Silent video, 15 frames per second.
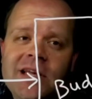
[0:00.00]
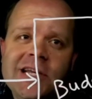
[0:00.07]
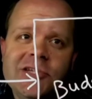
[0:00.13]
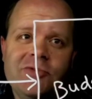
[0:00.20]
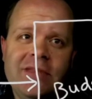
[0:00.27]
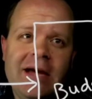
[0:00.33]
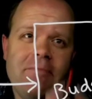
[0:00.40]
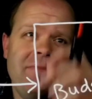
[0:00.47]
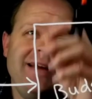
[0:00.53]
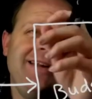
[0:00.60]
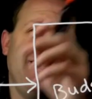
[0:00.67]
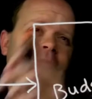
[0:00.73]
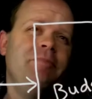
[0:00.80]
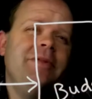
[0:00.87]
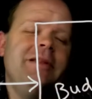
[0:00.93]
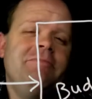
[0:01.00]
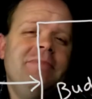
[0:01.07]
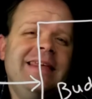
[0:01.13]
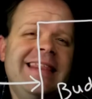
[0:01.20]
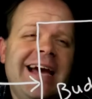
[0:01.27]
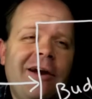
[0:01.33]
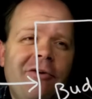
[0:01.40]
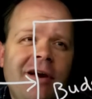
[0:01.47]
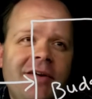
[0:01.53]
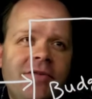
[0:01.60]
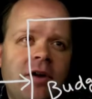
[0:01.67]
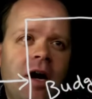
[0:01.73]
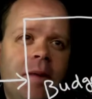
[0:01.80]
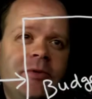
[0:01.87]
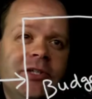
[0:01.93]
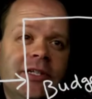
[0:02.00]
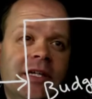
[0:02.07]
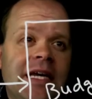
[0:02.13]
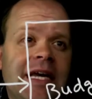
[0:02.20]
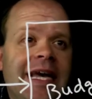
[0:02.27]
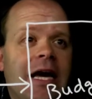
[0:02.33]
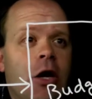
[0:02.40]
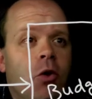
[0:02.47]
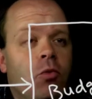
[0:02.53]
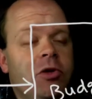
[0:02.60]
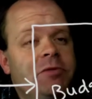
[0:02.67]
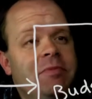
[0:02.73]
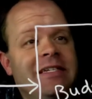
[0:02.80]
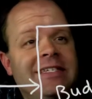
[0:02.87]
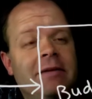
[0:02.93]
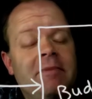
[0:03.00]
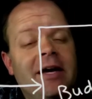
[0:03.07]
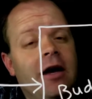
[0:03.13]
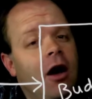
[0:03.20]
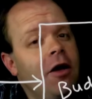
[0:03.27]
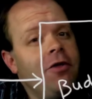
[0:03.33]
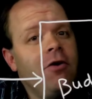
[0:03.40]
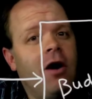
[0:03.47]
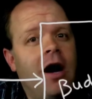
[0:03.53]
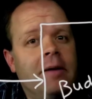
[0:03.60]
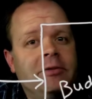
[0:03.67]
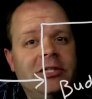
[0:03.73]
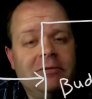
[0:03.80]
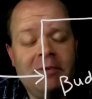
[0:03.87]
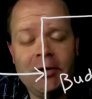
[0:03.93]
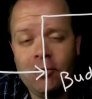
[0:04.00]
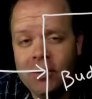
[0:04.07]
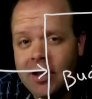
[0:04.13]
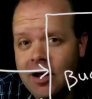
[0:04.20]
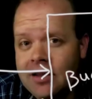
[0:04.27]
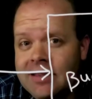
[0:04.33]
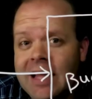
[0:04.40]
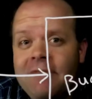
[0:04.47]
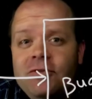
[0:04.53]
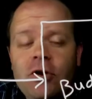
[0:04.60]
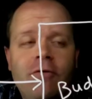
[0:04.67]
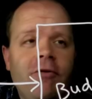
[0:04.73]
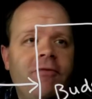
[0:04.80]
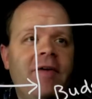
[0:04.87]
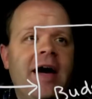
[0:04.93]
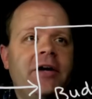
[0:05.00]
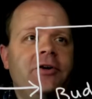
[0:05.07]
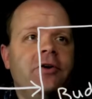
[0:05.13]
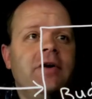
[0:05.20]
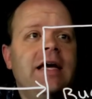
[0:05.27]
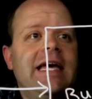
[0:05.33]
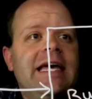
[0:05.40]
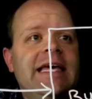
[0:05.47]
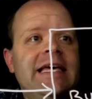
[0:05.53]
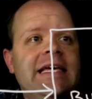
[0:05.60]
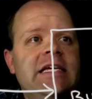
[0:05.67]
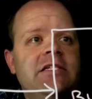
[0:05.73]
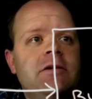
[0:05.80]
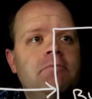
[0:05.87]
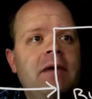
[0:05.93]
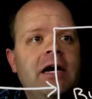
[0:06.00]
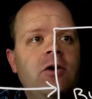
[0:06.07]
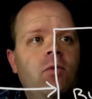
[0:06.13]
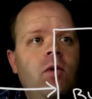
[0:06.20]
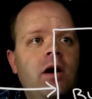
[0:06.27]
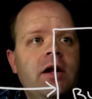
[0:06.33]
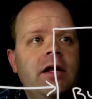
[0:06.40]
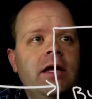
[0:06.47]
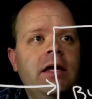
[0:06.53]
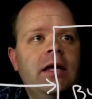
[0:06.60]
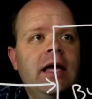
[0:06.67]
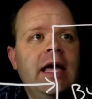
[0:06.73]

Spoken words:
So that might not really be that great of an option, which means that my other option, my only leftover factor, is my quantity.